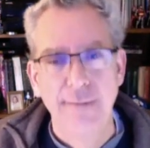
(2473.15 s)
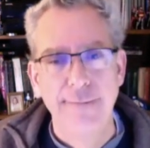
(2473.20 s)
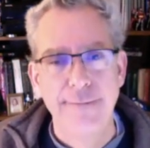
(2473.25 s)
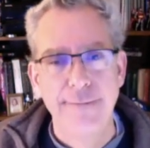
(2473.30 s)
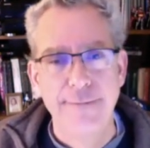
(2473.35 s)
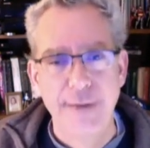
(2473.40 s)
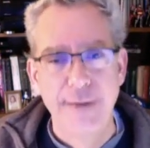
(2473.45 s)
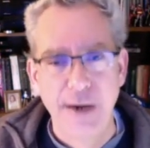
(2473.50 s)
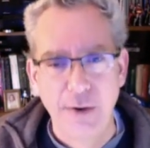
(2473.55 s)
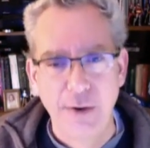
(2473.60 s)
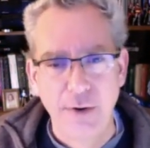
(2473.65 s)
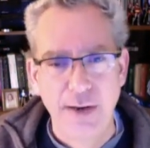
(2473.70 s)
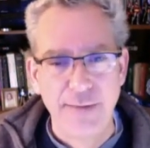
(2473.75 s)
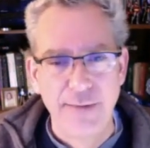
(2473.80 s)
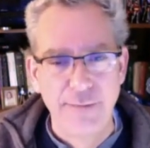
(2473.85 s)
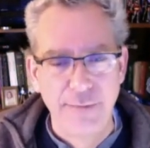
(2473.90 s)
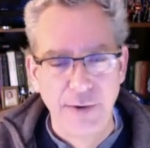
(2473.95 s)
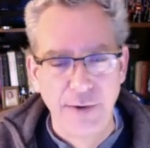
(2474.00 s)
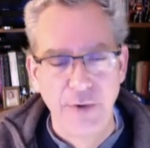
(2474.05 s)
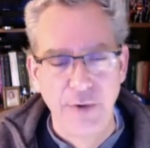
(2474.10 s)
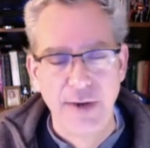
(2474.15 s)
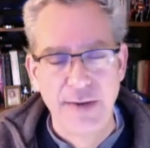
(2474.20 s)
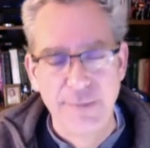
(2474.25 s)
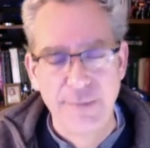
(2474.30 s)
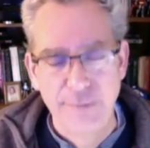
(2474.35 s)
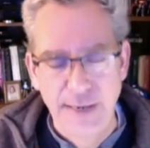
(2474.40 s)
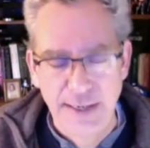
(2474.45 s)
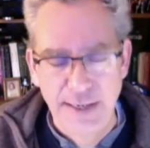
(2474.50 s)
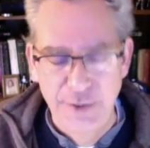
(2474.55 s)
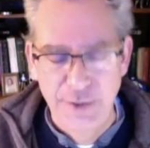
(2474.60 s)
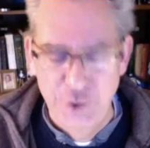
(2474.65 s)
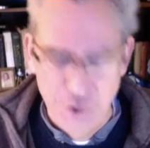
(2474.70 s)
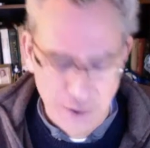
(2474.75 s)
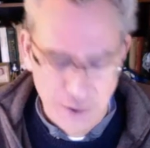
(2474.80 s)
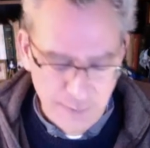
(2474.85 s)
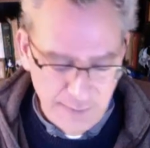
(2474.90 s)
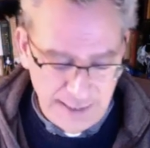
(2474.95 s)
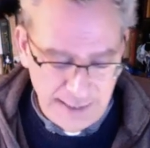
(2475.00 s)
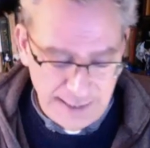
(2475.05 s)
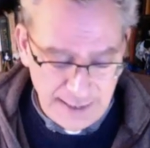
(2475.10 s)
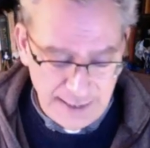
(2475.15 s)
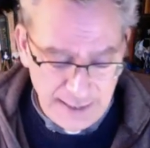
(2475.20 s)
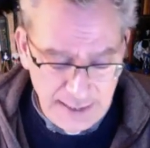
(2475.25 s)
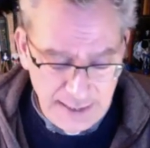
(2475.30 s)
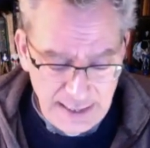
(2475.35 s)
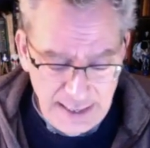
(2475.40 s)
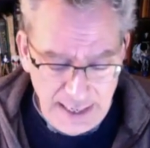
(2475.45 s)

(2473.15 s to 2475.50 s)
very, very advanced young man.